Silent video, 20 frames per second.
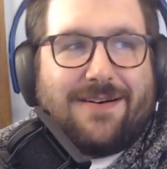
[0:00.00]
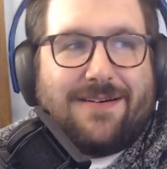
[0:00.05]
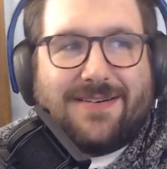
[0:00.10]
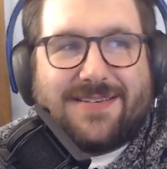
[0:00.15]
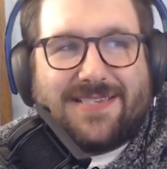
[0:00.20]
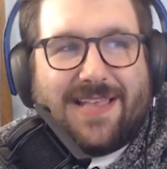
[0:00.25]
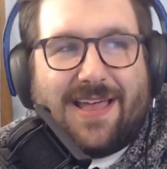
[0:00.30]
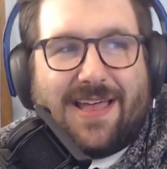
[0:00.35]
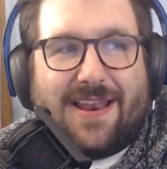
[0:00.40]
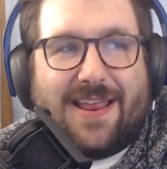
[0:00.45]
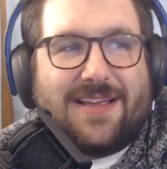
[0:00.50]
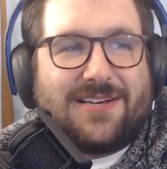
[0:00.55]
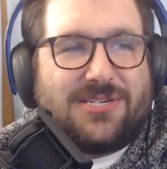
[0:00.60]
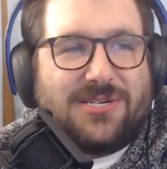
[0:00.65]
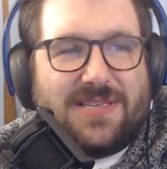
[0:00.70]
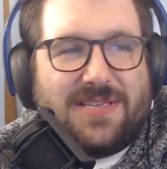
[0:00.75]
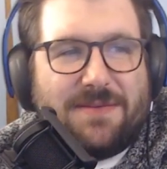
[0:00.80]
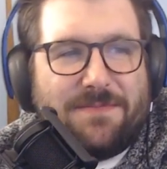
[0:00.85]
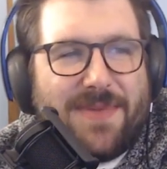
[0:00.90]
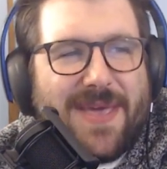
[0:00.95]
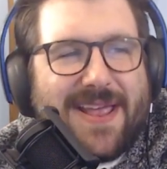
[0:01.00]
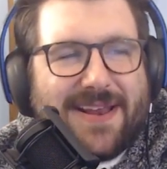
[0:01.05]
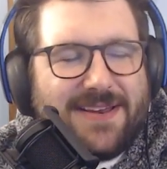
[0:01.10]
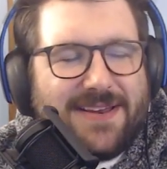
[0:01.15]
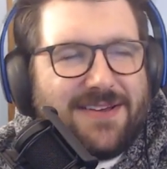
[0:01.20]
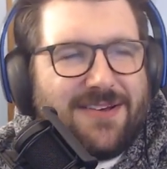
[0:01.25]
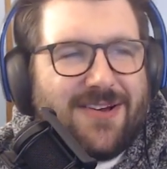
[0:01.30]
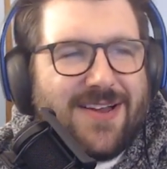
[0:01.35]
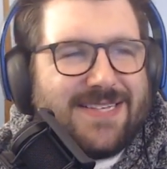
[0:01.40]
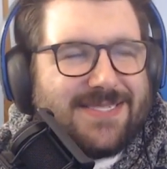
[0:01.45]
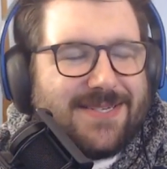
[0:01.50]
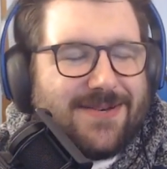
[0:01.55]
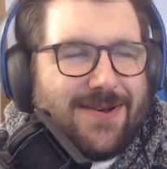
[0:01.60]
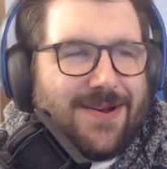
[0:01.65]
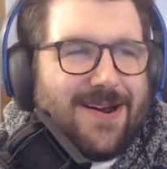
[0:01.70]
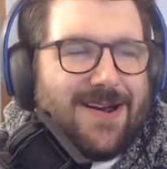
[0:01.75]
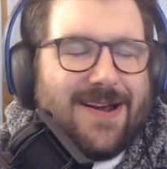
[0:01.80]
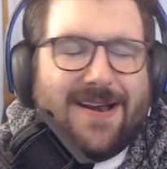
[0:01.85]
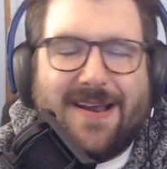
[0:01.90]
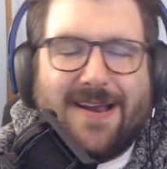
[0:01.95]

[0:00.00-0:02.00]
It's not actually impacting your SR.